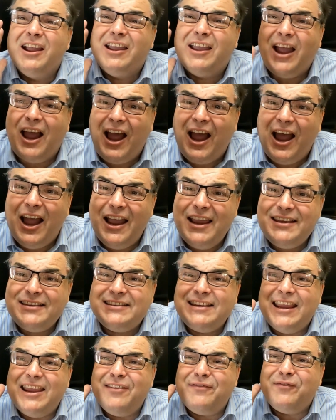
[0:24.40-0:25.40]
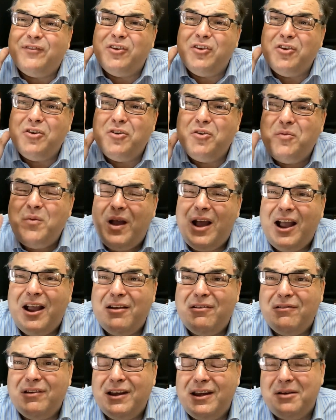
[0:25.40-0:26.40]
Guys, if you
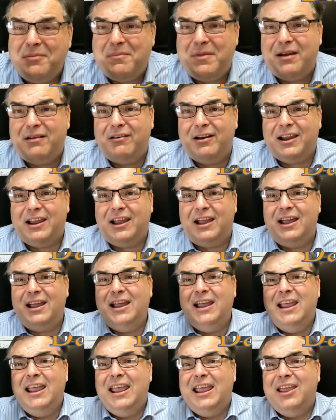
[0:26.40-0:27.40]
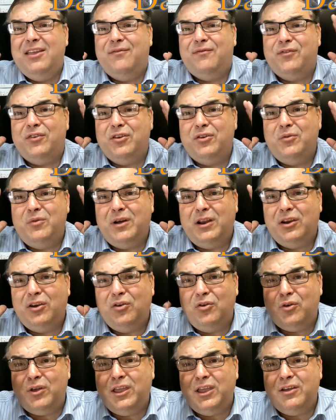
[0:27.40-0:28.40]
are in America, if you are
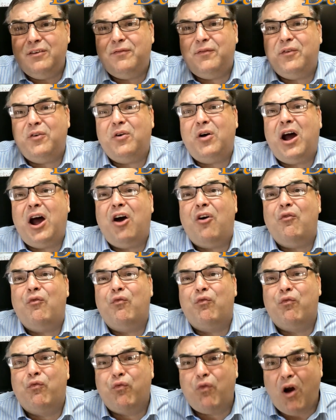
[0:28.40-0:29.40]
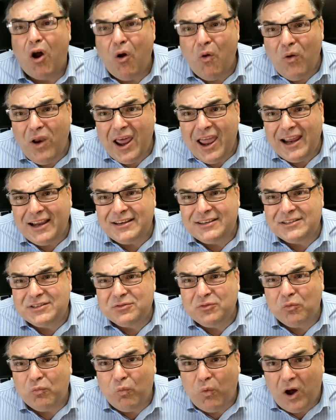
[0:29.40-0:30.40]
looking for a
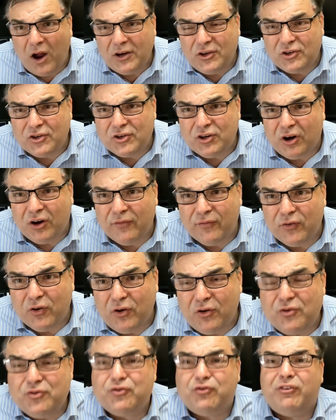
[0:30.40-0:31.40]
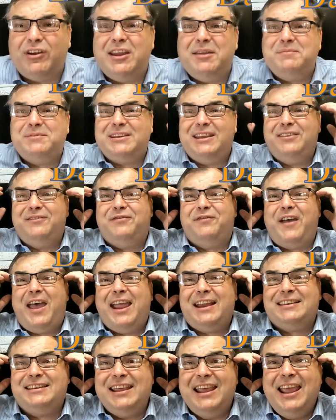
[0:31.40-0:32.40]
Rolex watch of your dreams, in
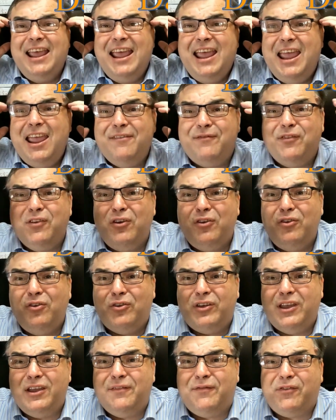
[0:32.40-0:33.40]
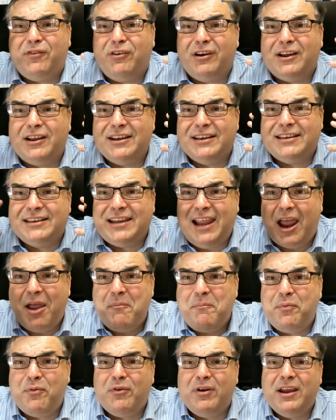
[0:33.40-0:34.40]
fact, if you're looking for a
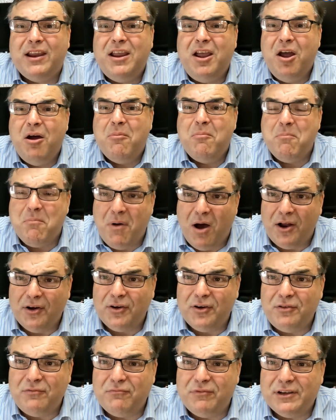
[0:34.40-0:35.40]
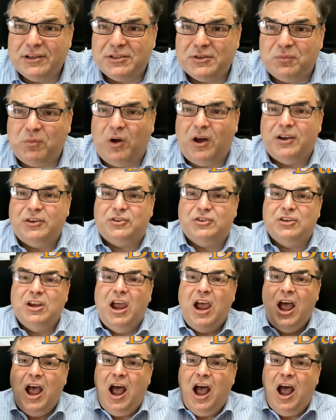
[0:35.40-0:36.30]
contemporary modern wristwatch,